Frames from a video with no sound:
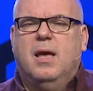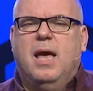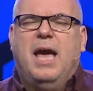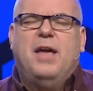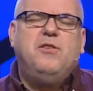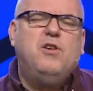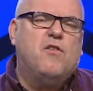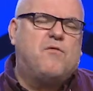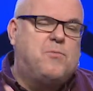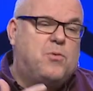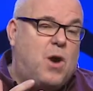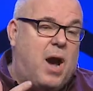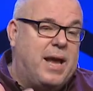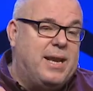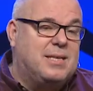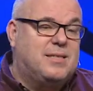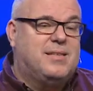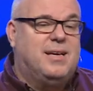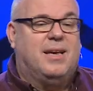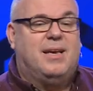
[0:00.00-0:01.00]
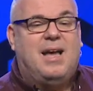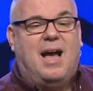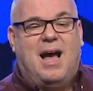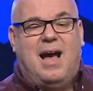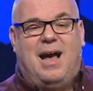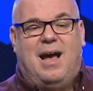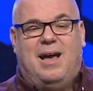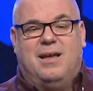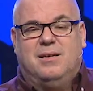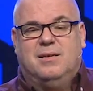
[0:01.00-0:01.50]
and you've brought it to
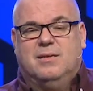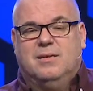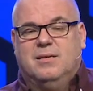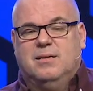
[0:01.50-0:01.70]
God.